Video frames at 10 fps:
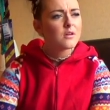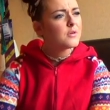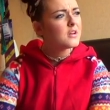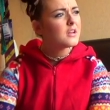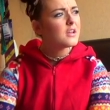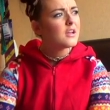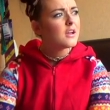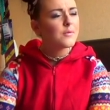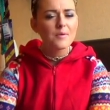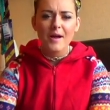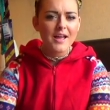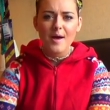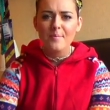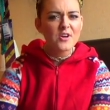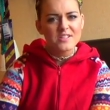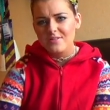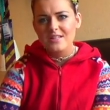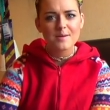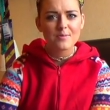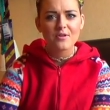What? Well, why can't boys have
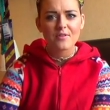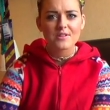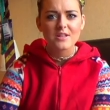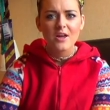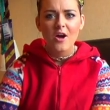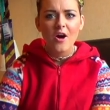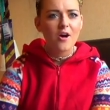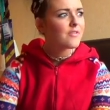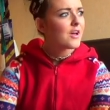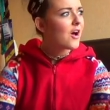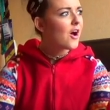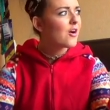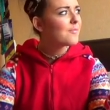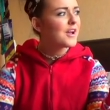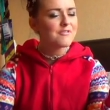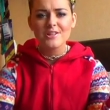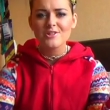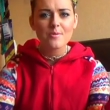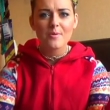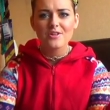sleepovers? All of, all of my
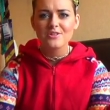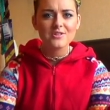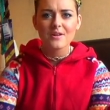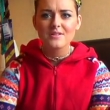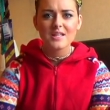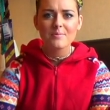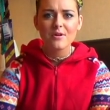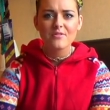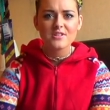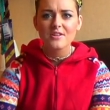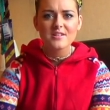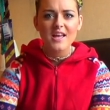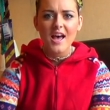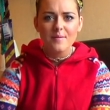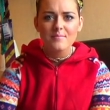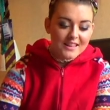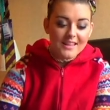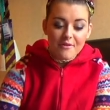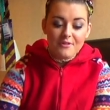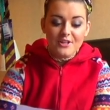friends who are boys used to have sleepovers all the time.
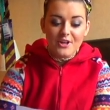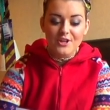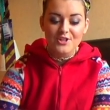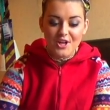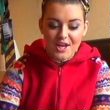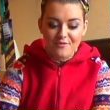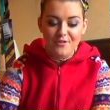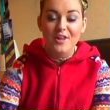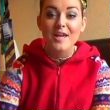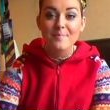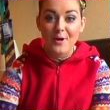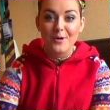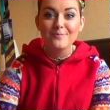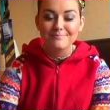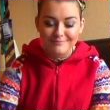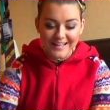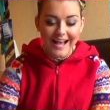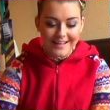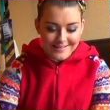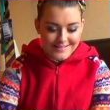Lavender cheerful hippo,
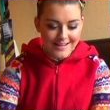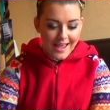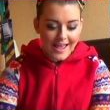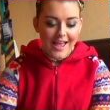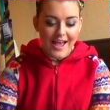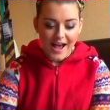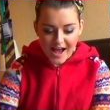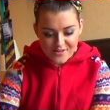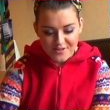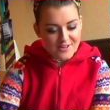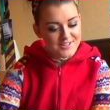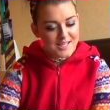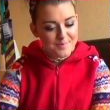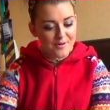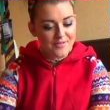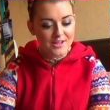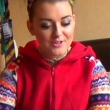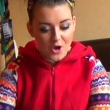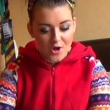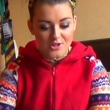nice. I think that sleepovers
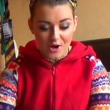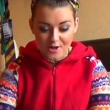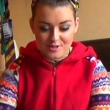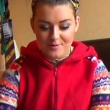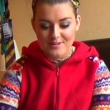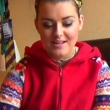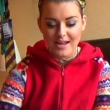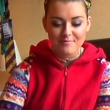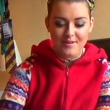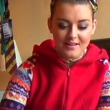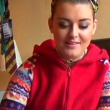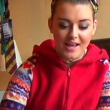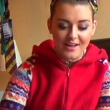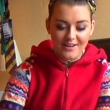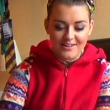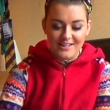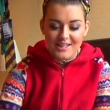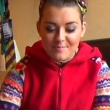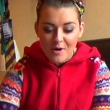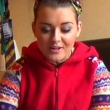are not hot because I get really tired, and
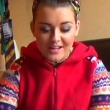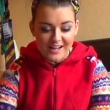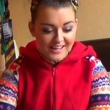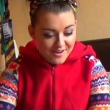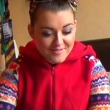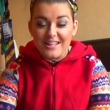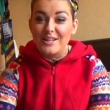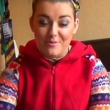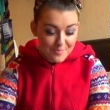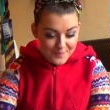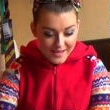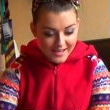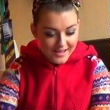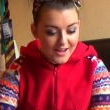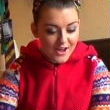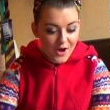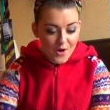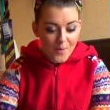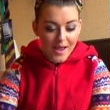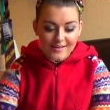in the morning I get really grumpy.
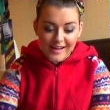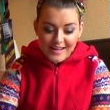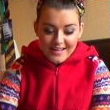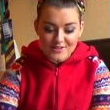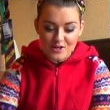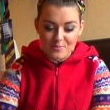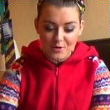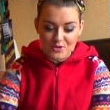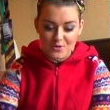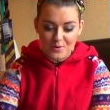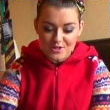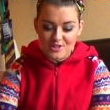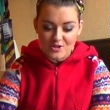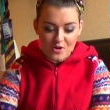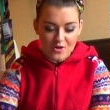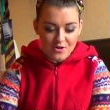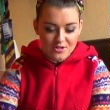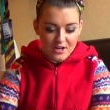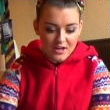Oh, and I eat too much, which is not good.